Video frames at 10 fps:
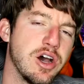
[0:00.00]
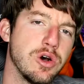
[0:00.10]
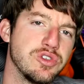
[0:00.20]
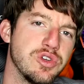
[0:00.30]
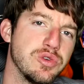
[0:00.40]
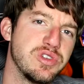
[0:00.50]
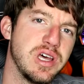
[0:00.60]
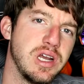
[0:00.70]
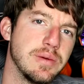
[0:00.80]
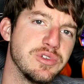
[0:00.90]
also
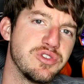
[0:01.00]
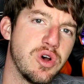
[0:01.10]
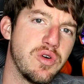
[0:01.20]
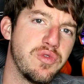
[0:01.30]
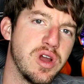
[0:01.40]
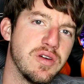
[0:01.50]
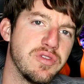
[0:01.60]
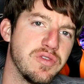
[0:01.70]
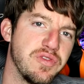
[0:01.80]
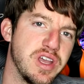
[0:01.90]
setting up the software
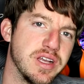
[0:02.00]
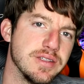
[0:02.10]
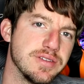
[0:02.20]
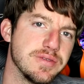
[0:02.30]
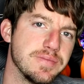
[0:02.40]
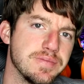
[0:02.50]
for the fans.